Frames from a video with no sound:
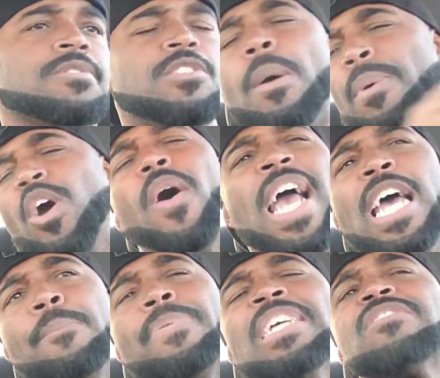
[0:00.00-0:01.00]
So I'm going to go
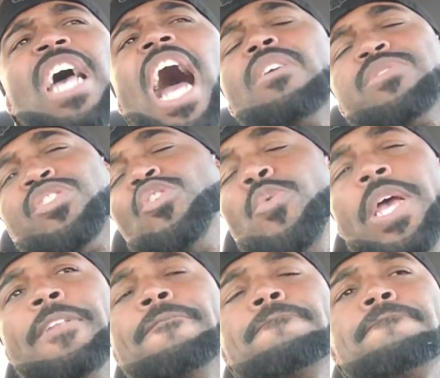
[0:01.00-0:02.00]
ahead and beat y'all to
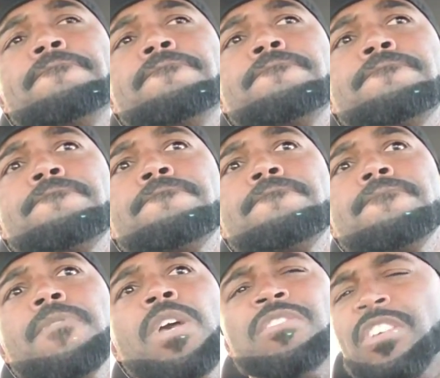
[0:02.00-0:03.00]
it.